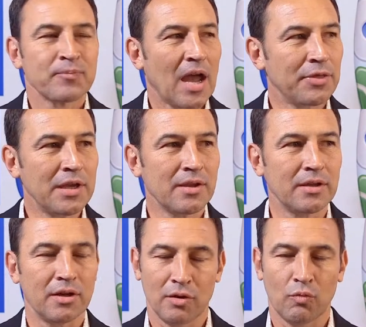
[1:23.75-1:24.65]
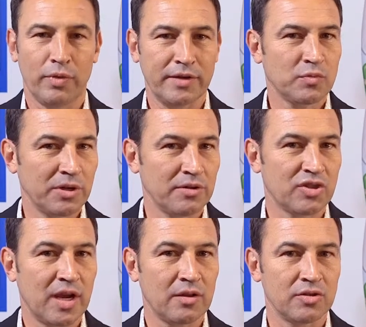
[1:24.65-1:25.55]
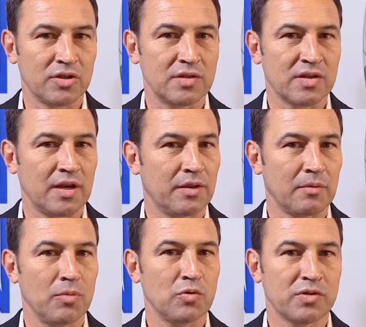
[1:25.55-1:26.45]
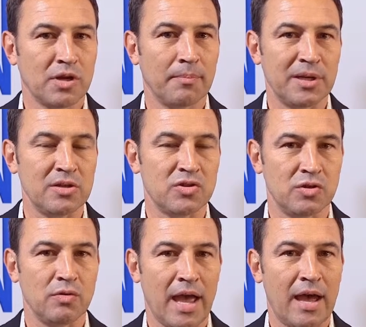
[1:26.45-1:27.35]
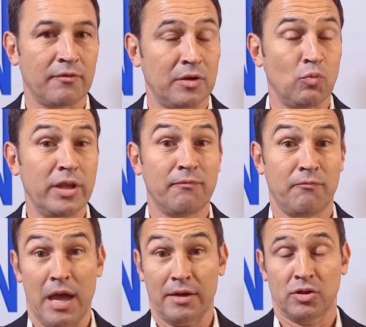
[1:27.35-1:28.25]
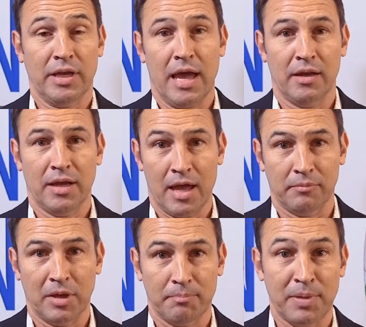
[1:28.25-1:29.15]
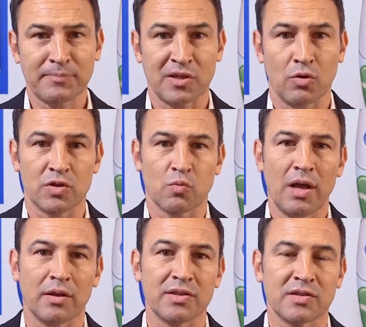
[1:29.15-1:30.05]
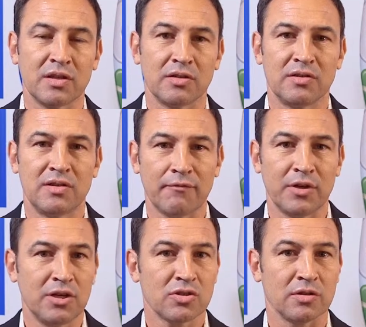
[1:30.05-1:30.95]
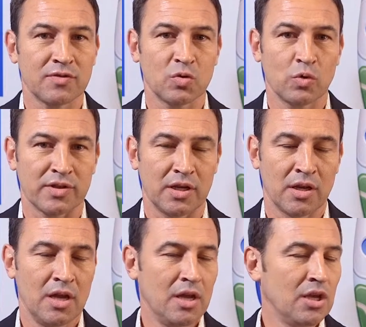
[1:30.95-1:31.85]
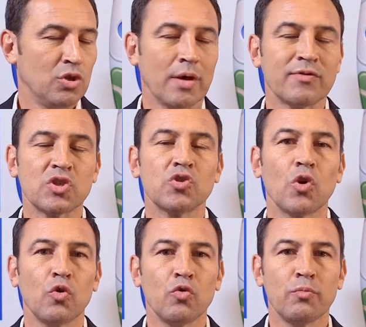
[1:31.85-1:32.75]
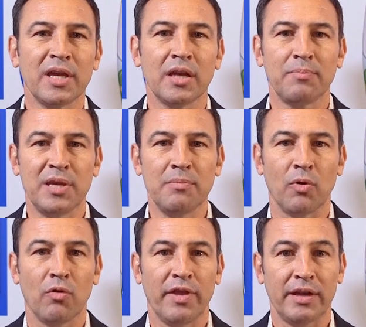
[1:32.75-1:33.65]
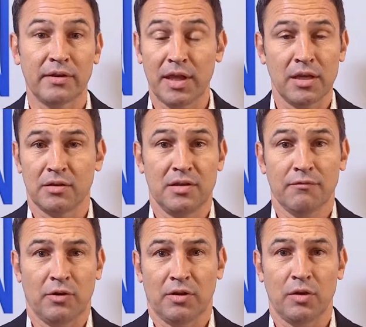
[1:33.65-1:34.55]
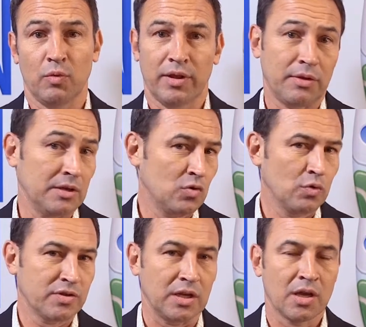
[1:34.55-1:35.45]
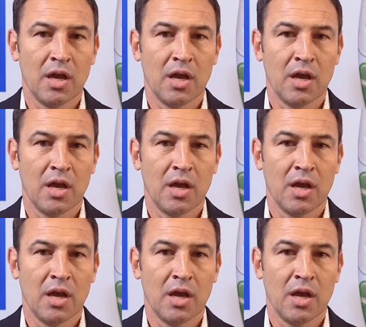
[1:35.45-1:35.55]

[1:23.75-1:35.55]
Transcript: I think that that's one of the challenges that I think most companies do have, and we've actually had at PepsiCo as well, is the definition of sourcing. You have so many people that think differently when they think sourcing.